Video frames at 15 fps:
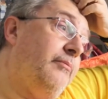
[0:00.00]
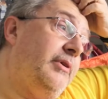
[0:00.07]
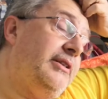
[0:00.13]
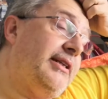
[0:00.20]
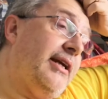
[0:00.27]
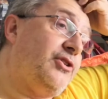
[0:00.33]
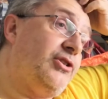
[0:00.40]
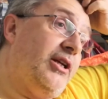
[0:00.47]
It's
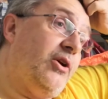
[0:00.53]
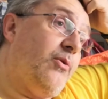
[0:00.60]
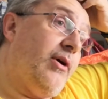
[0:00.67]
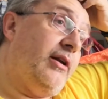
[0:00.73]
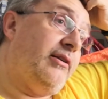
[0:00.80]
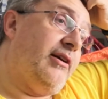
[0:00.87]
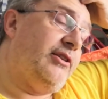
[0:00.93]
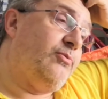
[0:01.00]
actually
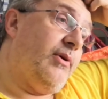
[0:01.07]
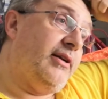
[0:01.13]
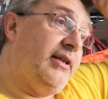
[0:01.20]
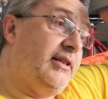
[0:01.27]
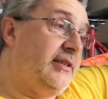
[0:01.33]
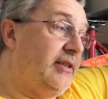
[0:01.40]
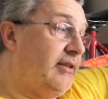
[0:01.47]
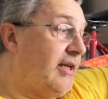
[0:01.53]
quite a nice one.
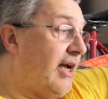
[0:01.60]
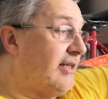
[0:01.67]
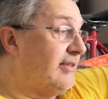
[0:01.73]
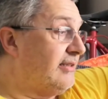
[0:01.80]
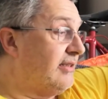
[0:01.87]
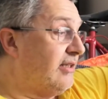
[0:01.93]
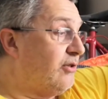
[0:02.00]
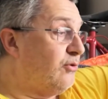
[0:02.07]
It
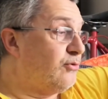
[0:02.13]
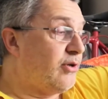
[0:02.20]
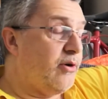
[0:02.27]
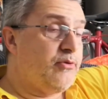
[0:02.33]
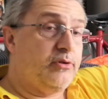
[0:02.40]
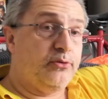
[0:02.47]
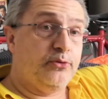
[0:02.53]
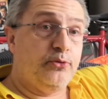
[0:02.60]
has the
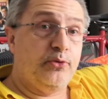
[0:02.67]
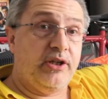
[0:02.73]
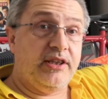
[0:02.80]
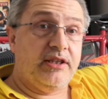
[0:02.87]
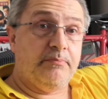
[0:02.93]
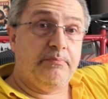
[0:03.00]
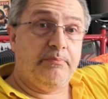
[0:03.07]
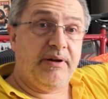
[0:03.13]
controller all
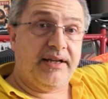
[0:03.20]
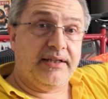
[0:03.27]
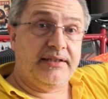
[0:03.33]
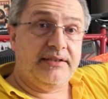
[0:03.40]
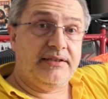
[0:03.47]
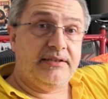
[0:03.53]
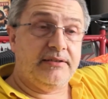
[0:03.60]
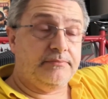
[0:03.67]
in the
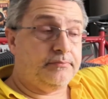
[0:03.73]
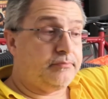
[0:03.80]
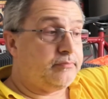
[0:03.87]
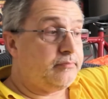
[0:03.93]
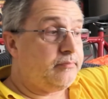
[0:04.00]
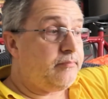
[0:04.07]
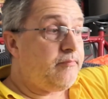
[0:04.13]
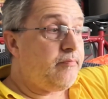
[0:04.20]
base,
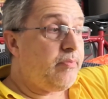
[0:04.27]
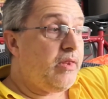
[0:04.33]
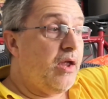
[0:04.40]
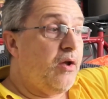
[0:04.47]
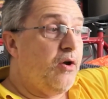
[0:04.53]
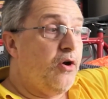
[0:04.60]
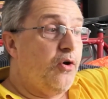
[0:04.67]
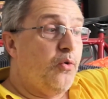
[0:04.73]

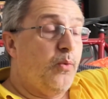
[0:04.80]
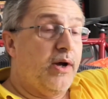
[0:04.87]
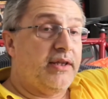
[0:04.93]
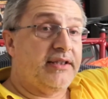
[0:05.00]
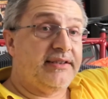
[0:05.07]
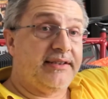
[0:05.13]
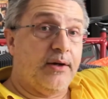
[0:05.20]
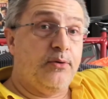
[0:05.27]
where
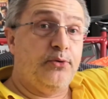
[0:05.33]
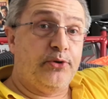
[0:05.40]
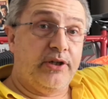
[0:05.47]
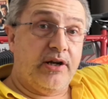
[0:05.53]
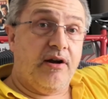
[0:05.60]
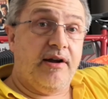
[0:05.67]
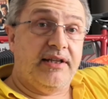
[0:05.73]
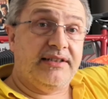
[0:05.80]
the
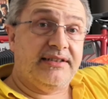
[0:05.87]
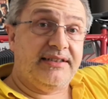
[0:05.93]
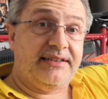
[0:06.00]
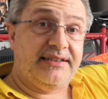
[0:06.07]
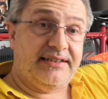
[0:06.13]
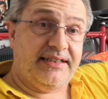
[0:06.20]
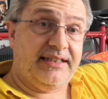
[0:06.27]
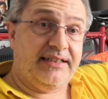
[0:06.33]
soldering iron
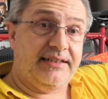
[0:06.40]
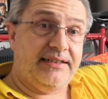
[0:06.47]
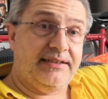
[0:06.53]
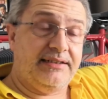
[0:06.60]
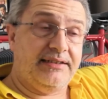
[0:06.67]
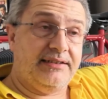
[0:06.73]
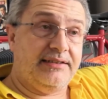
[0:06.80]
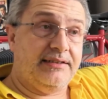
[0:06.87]

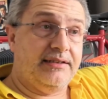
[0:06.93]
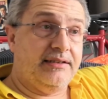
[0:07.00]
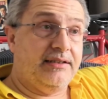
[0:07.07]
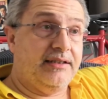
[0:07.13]
sits,